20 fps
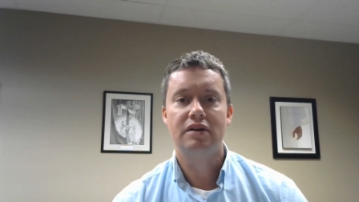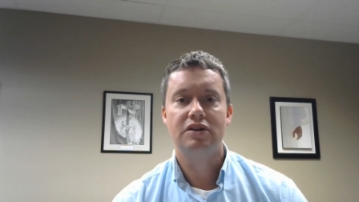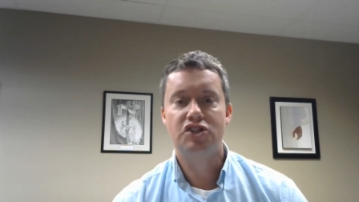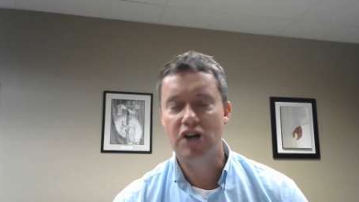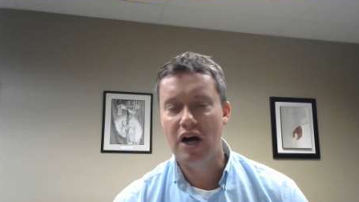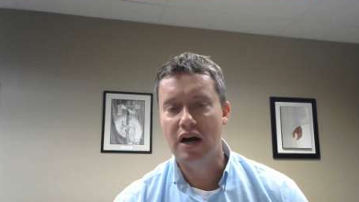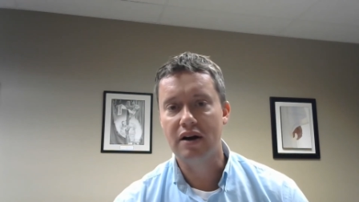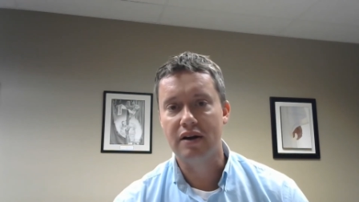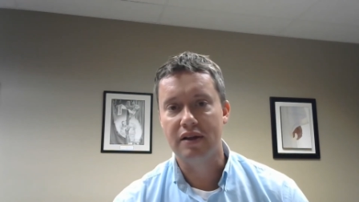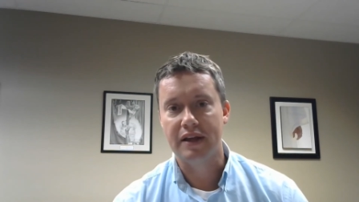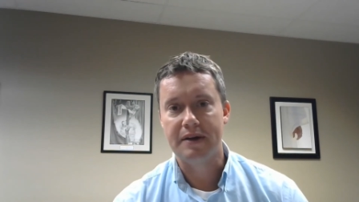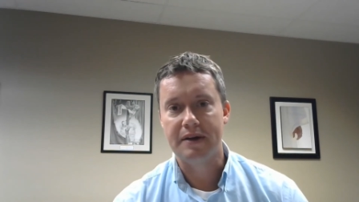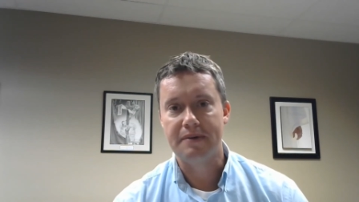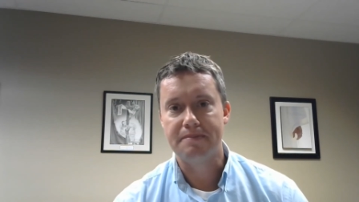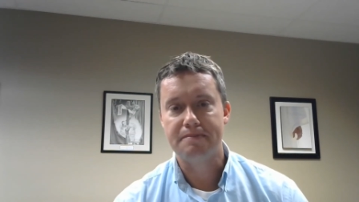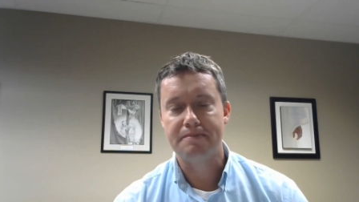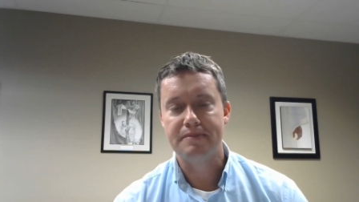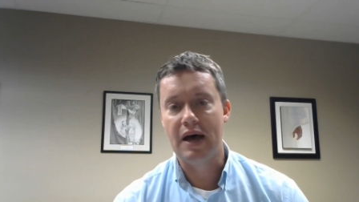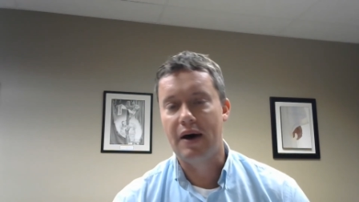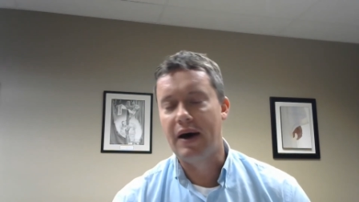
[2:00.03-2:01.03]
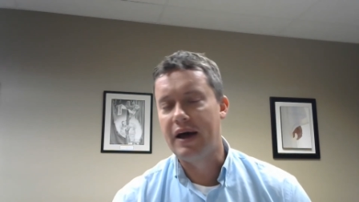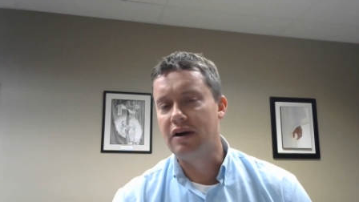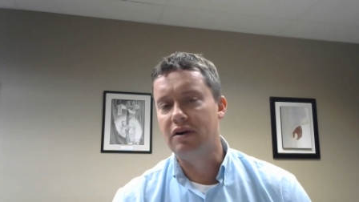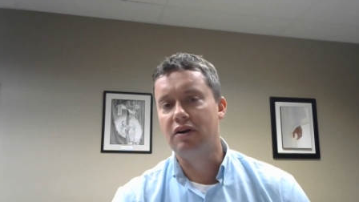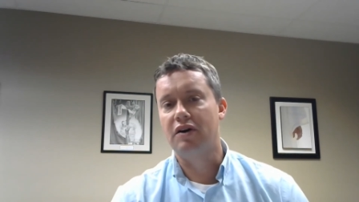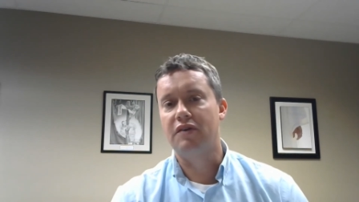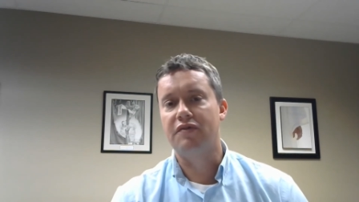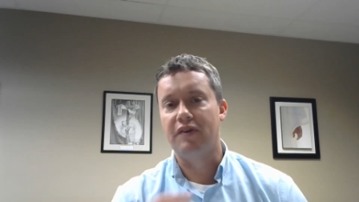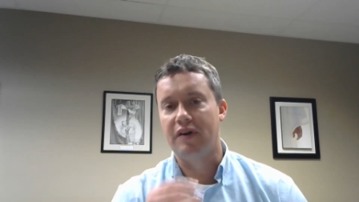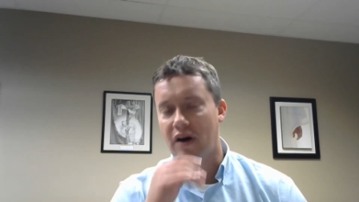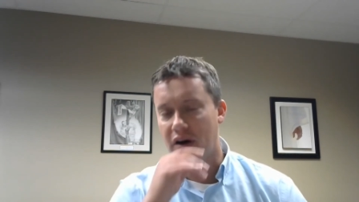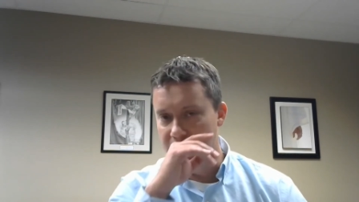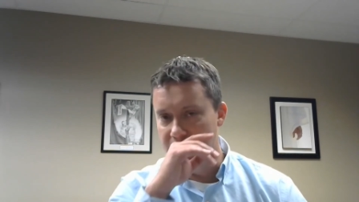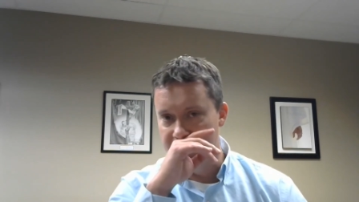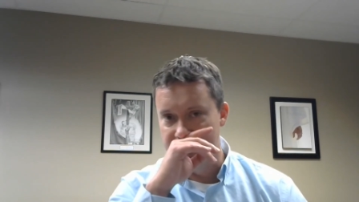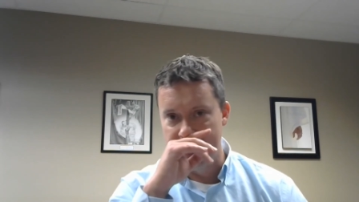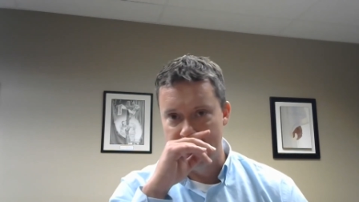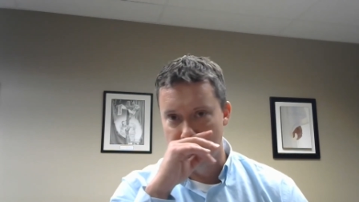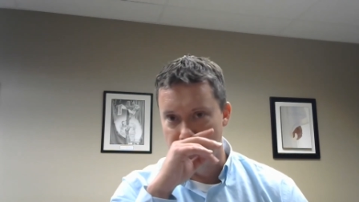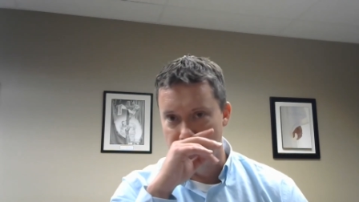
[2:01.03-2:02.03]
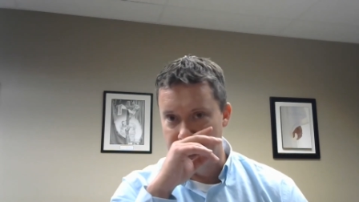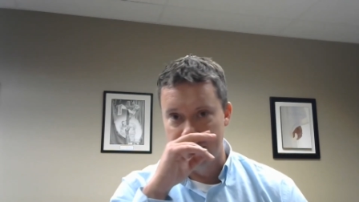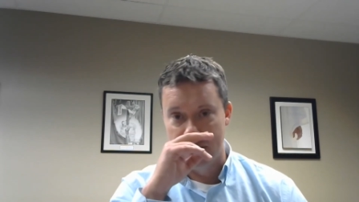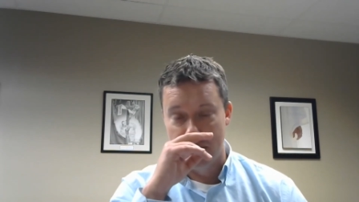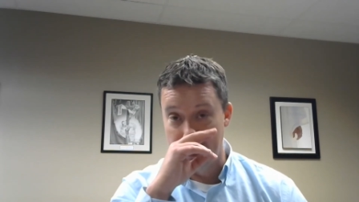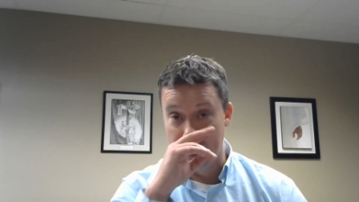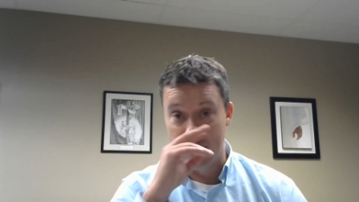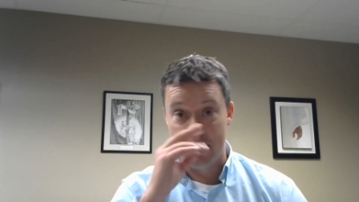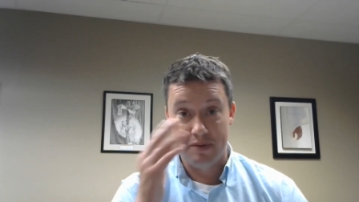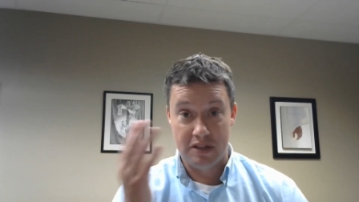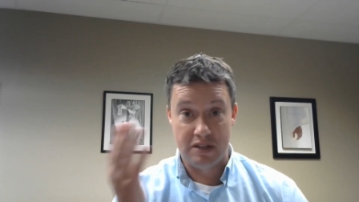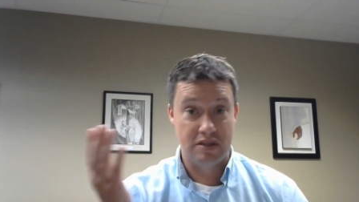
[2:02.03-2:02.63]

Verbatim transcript: Charlie. Now, I don't know if all of these were in there, but